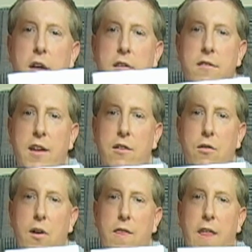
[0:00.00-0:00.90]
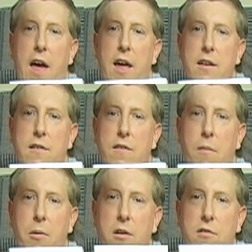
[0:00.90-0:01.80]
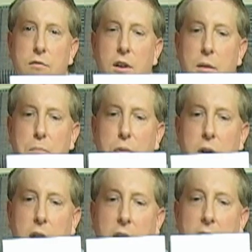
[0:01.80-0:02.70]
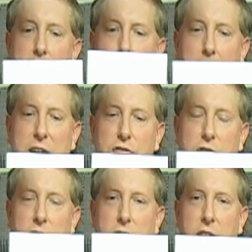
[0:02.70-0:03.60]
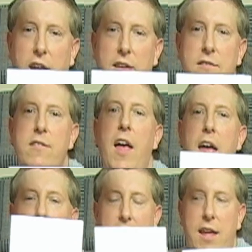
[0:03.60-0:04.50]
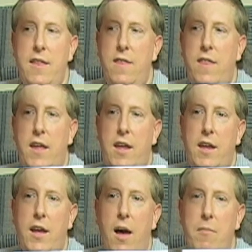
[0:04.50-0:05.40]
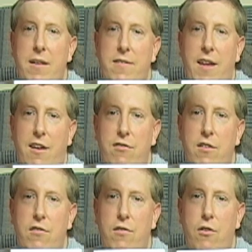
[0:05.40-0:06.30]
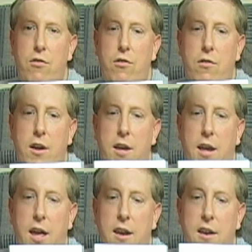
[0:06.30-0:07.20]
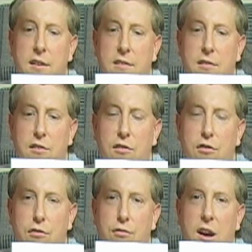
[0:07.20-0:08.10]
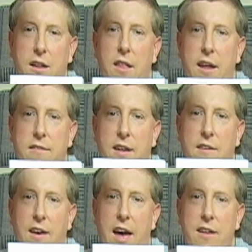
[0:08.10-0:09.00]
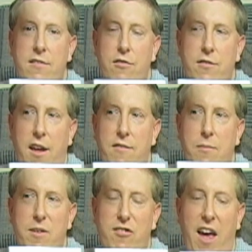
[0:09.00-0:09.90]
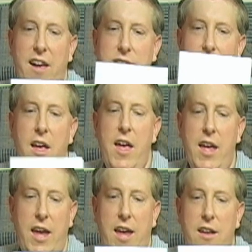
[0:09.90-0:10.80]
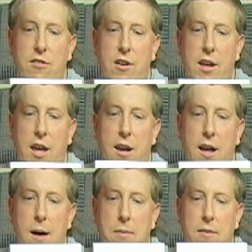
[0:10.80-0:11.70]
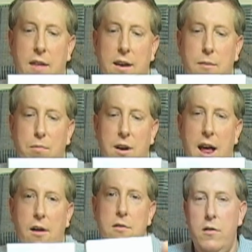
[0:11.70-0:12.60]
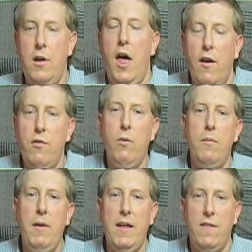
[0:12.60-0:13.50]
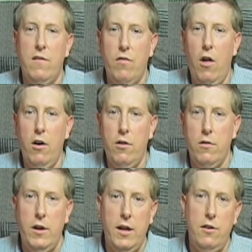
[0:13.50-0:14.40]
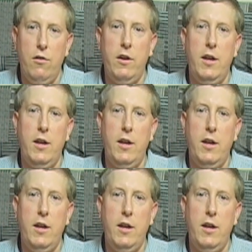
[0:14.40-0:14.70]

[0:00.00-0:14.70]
see to it that the Parks and Rec put a picture of this in the comments section, so you can you just right click Save As or Save Image As, and you can get a copy of that to print out. If you want to make this longer and you can